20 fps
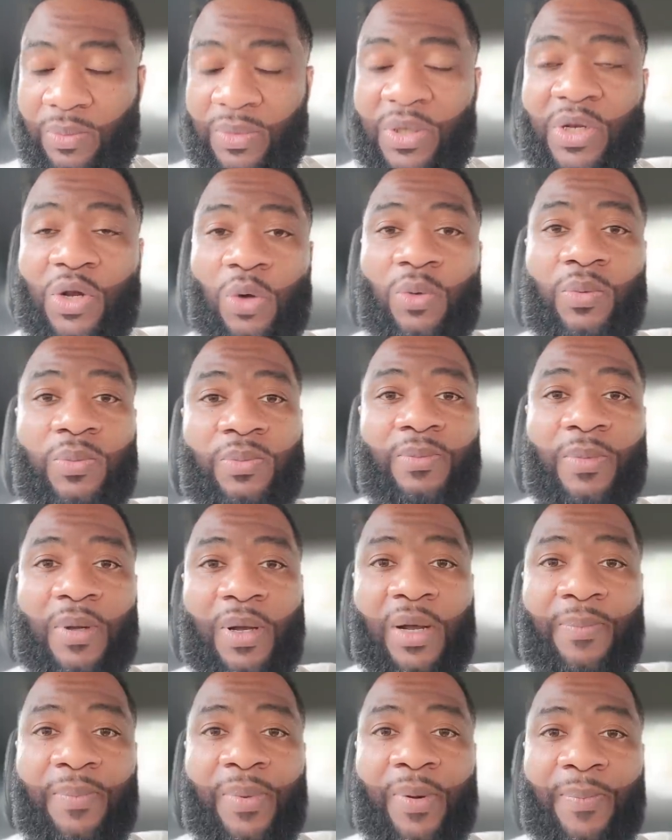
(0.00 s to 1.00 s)
you know,
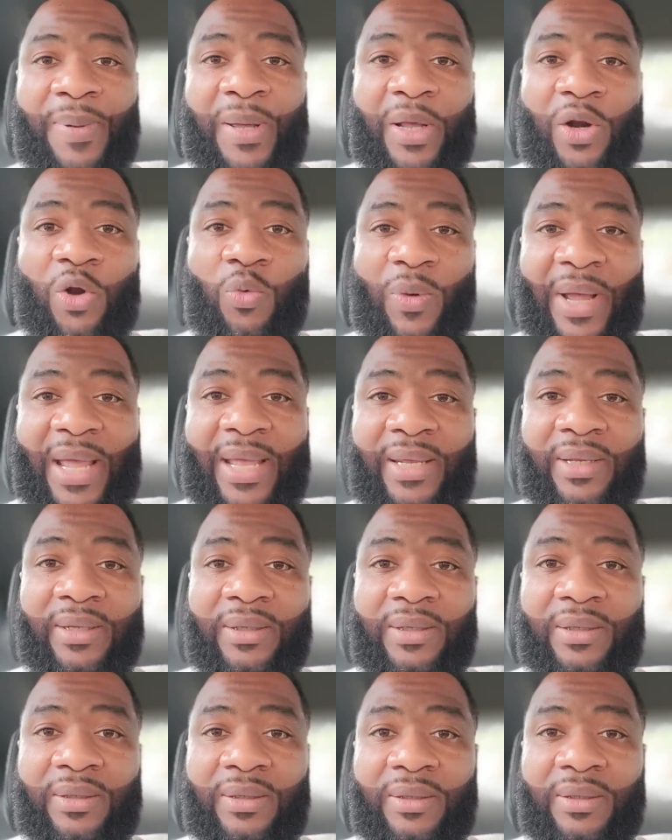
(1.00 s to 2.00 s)
a better way.
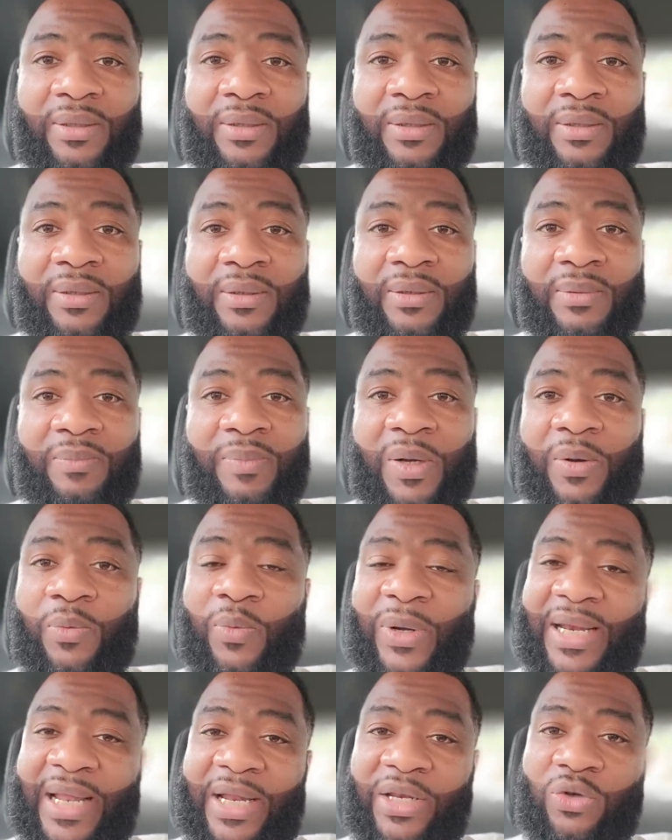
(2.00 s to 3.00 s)
But
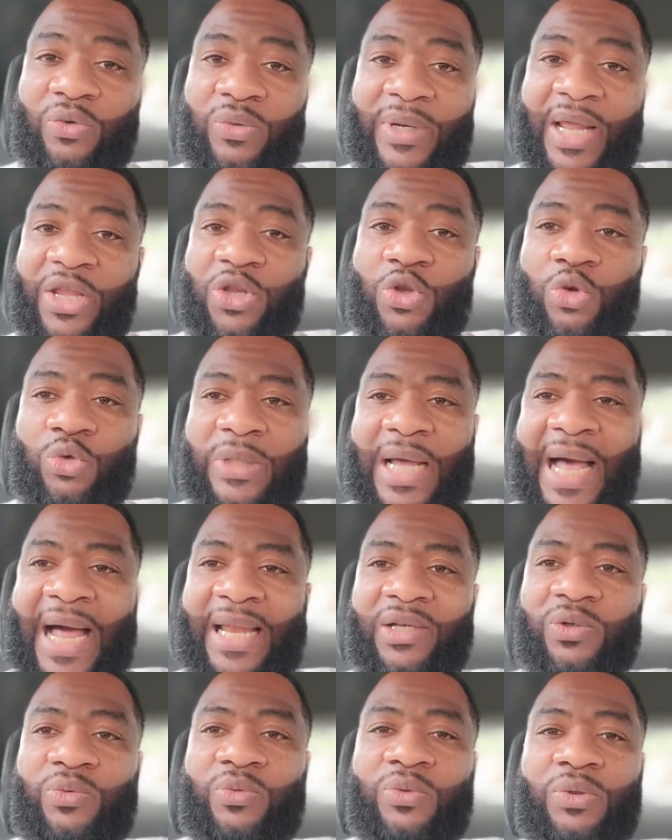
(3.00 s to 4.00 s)
what they do, they use
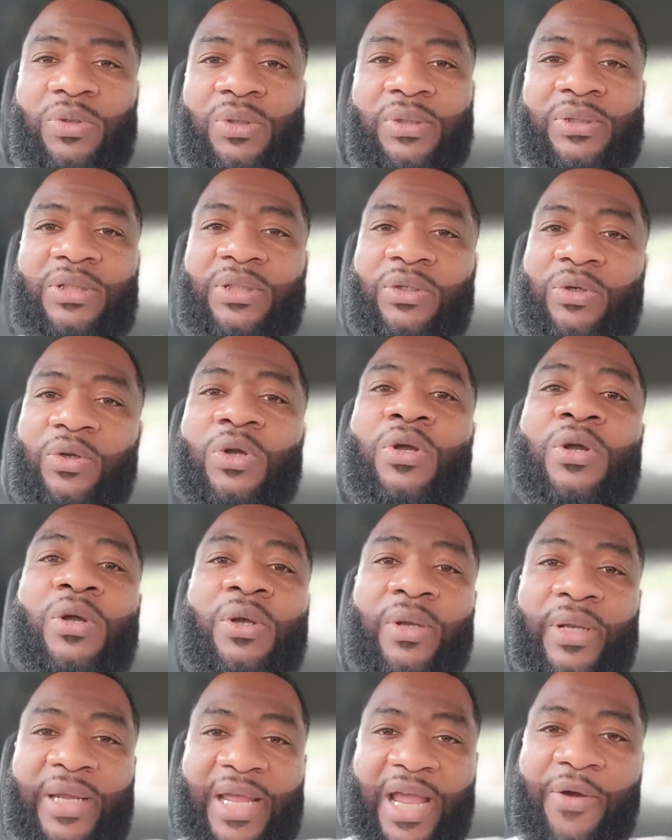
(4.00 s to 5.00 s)
Hollywood to
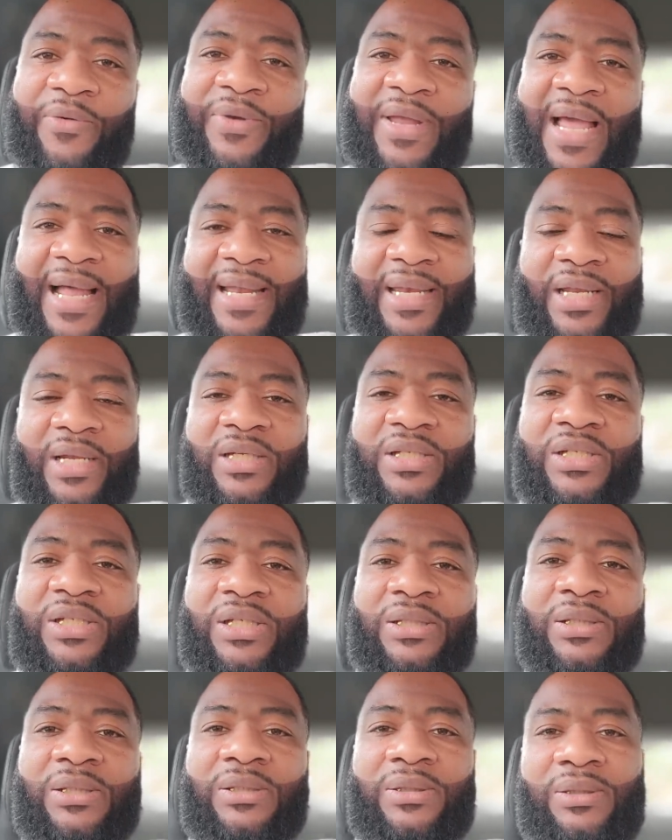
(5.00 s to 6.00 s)
carry out their
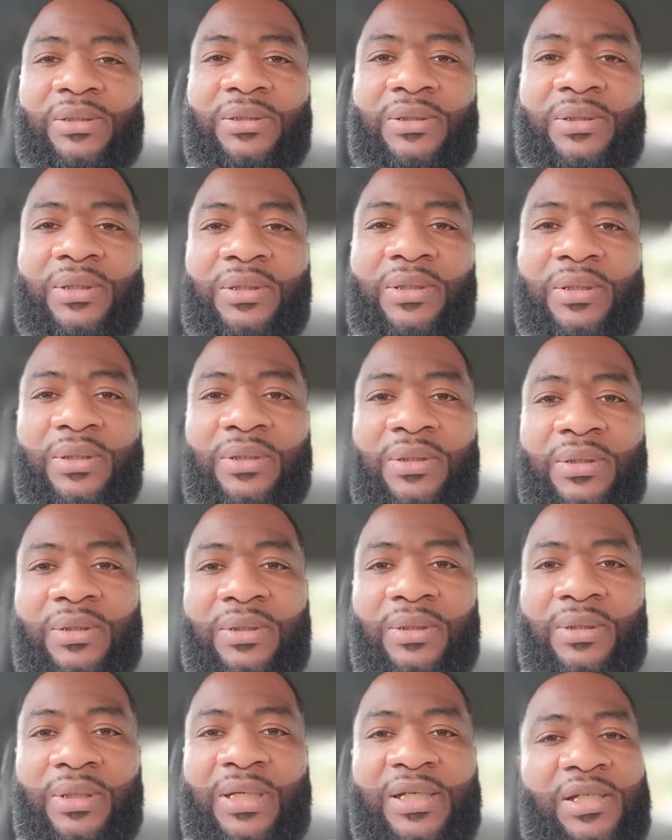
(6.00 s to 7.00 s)
agendas.
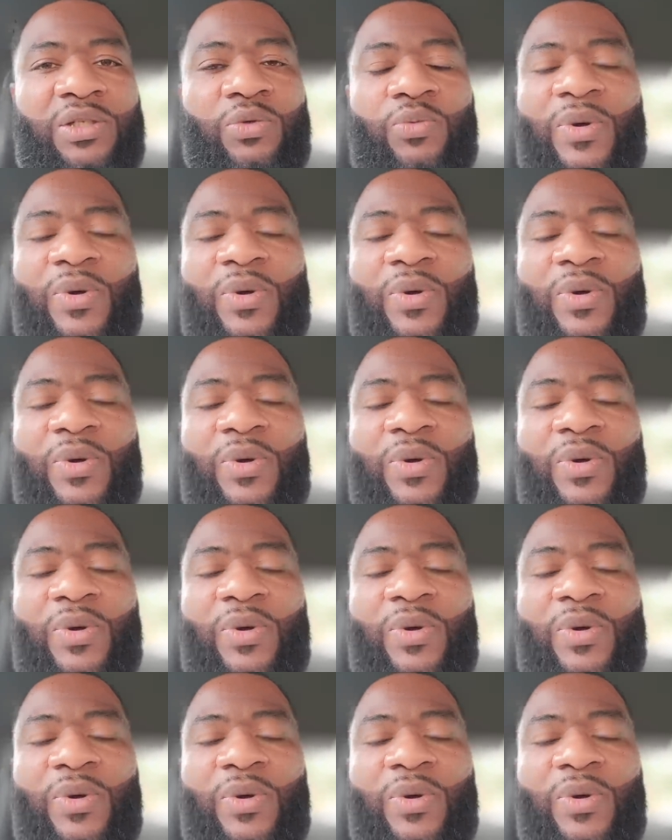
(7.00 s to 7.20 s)
This